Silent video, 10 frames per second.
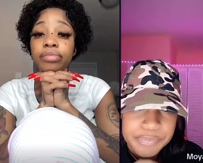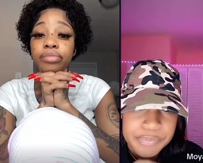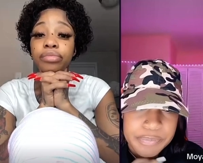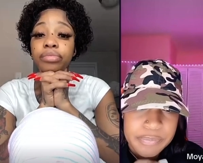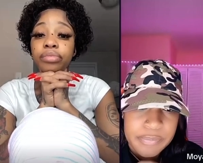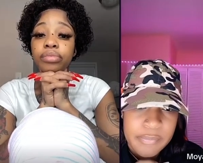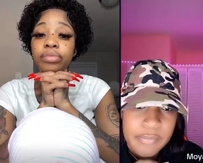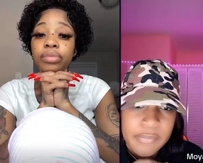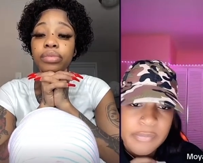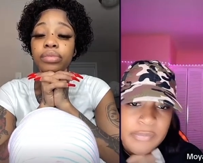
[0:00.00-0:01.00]

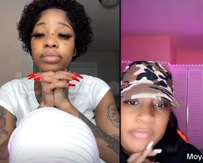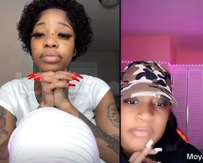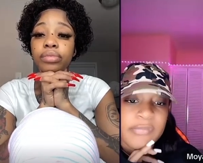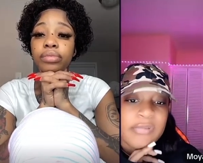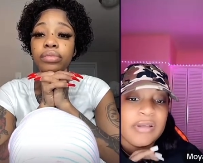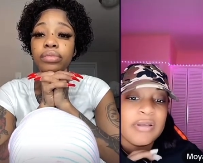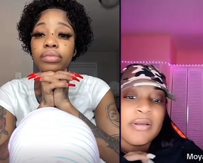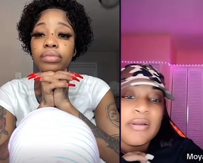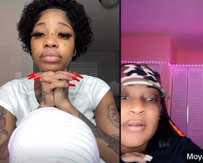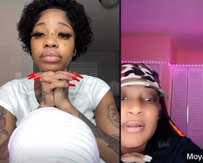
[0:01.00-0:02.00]

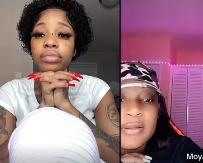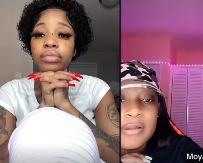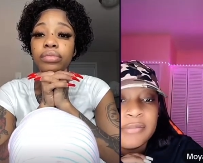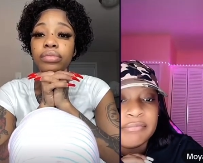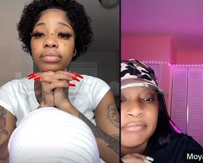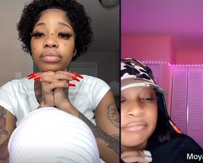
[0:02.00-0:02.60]
No one is speaking in this clip.